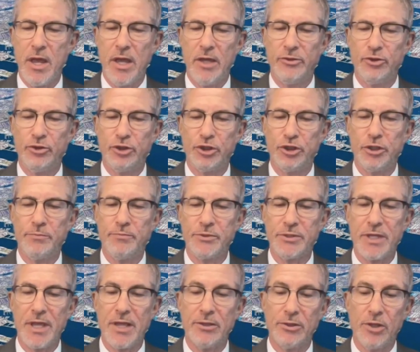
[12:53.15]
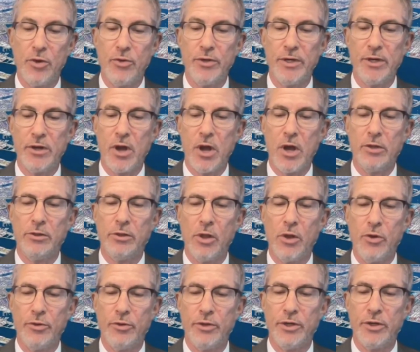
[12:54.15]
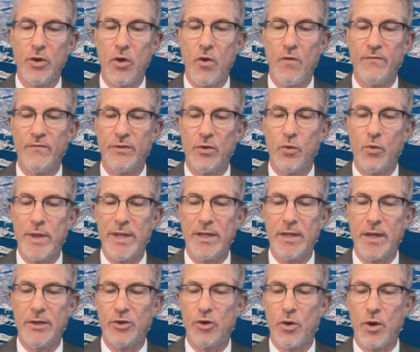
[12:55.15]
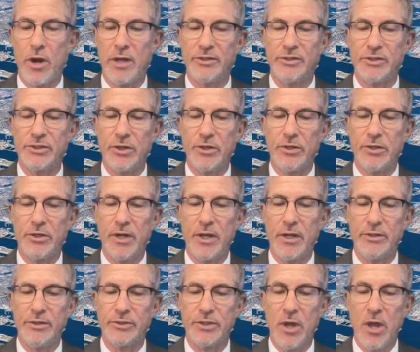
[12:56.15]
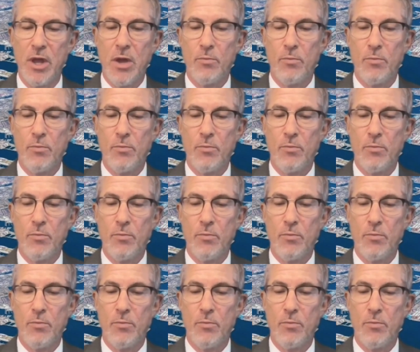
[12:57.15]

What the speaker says: And do ships get loaded, unloaded over the weekend or on Sundays?